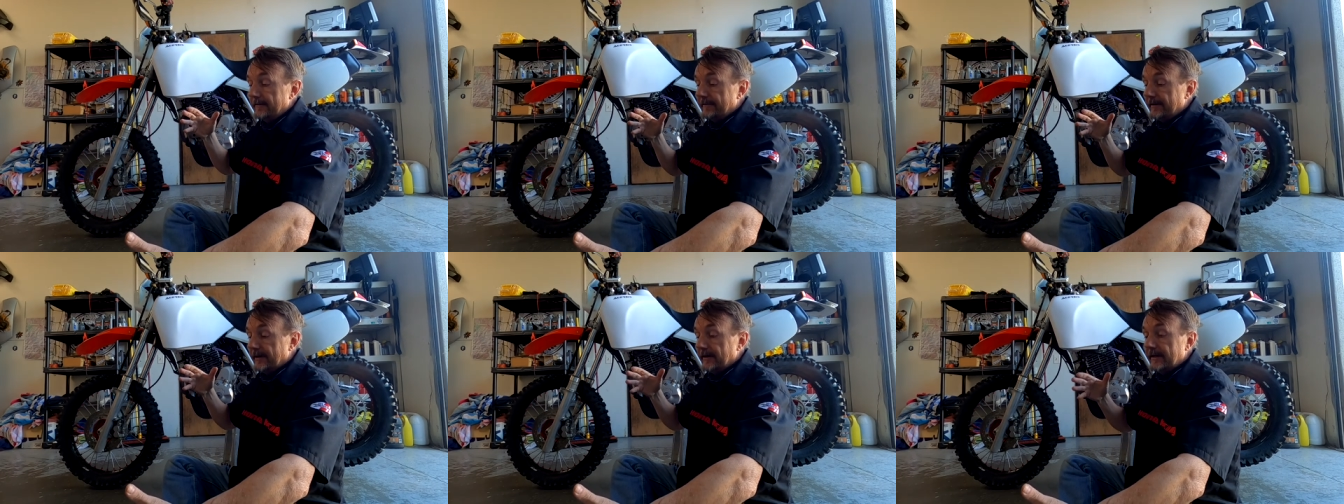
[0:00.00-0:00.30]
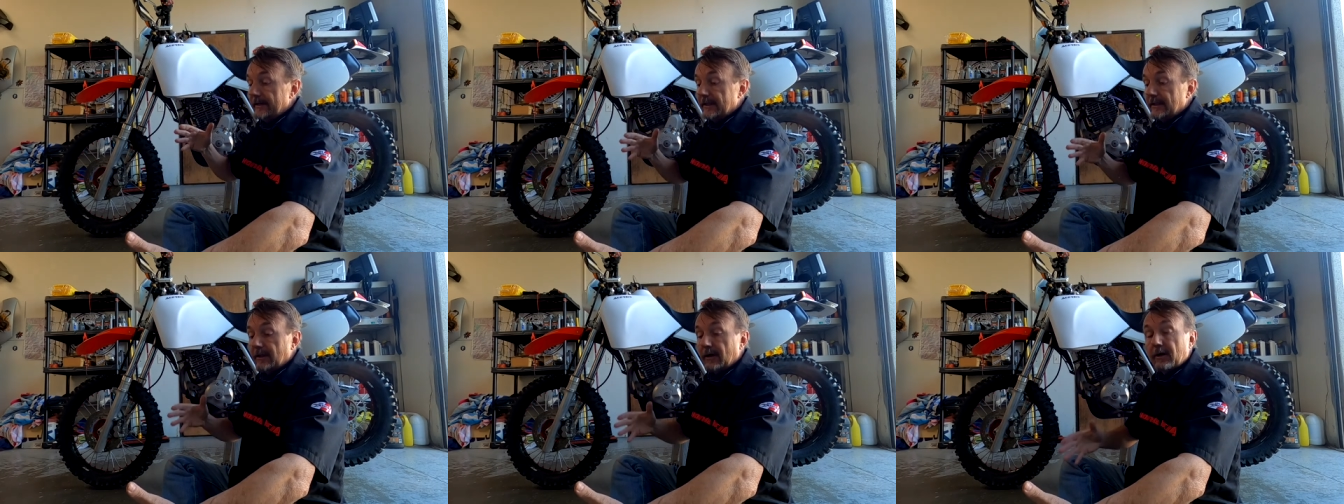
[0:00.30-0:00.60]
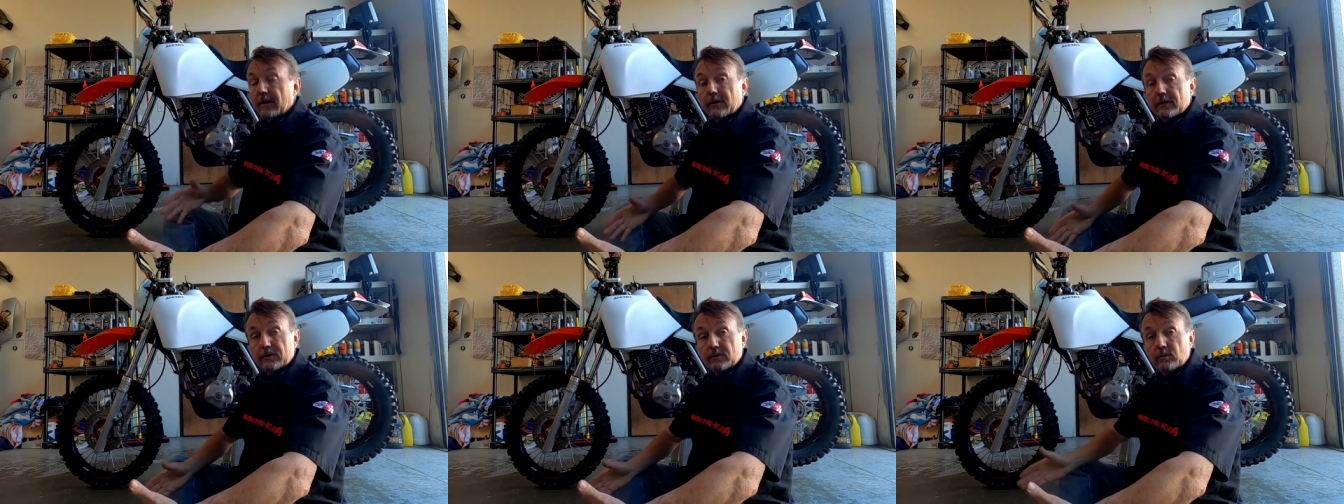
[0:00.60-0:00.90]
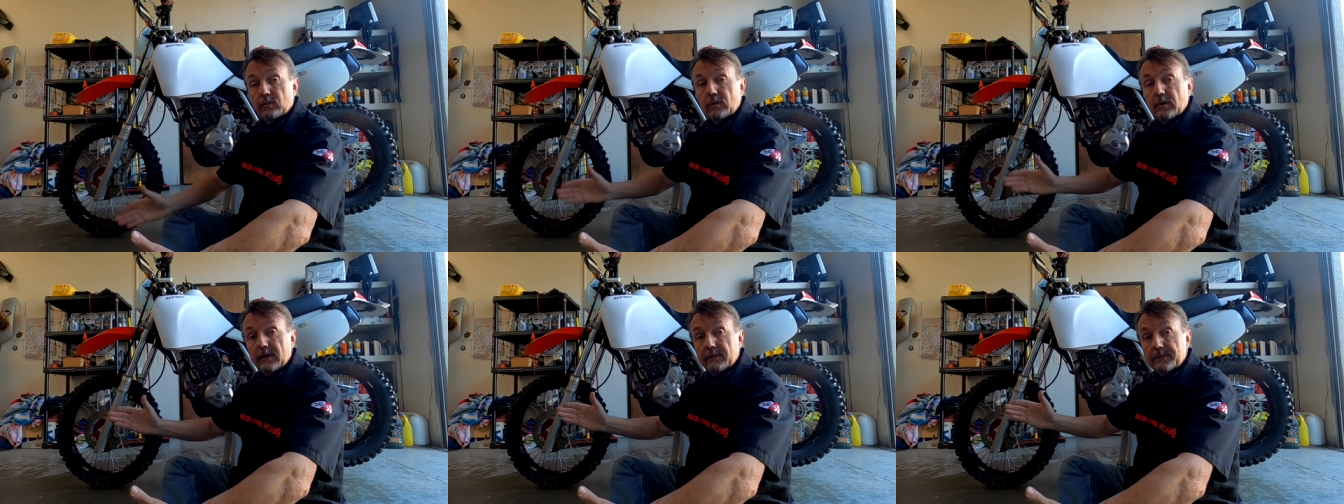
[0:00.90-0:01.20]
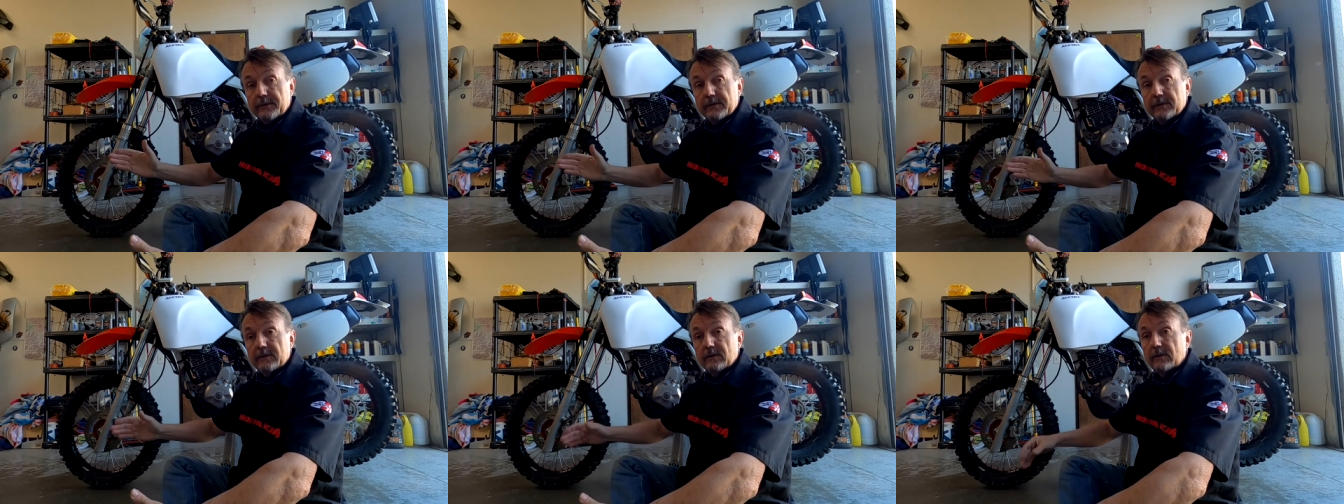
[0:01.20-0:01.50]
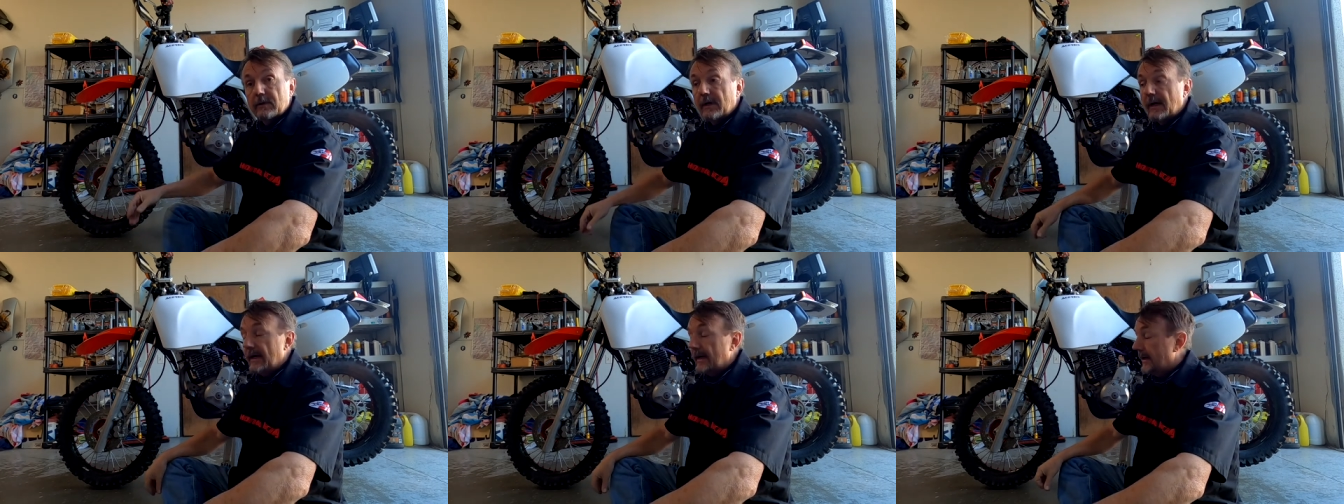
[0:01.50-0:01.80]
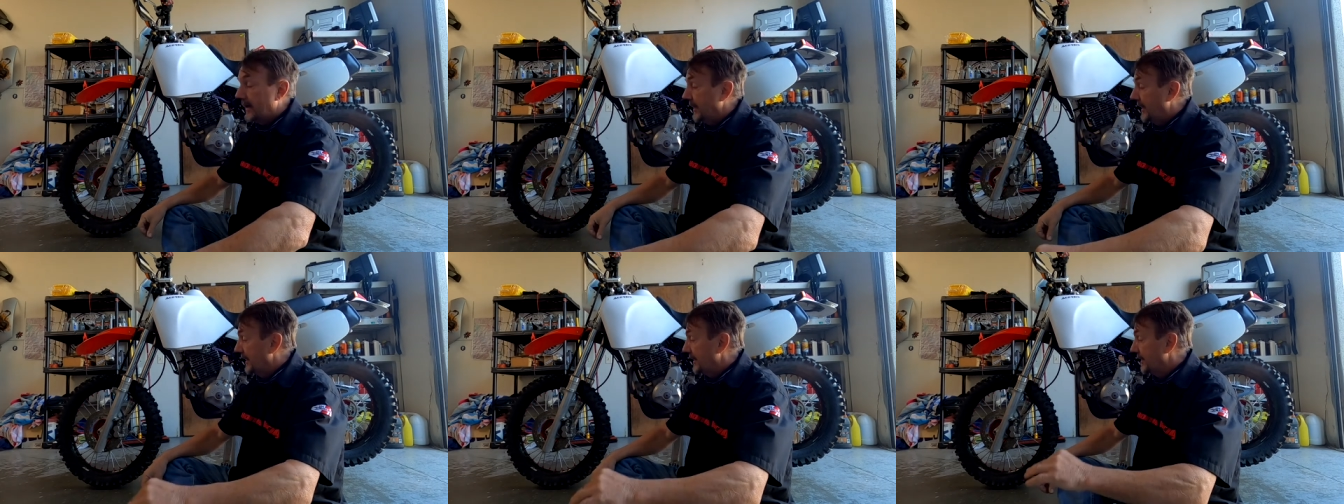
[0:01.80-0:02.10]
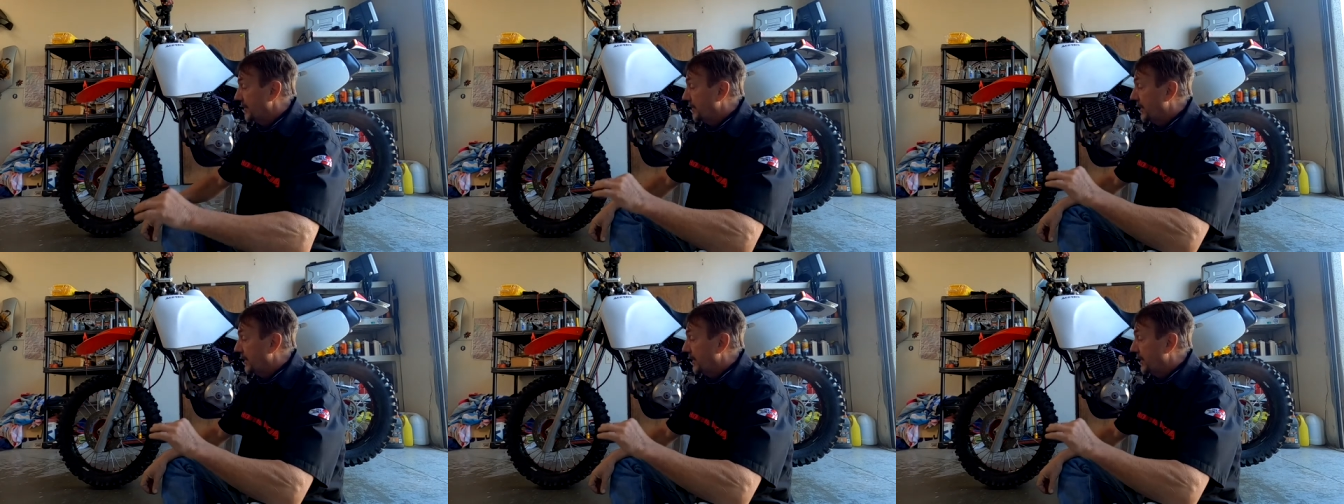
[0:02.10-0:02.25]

very large whoops, and the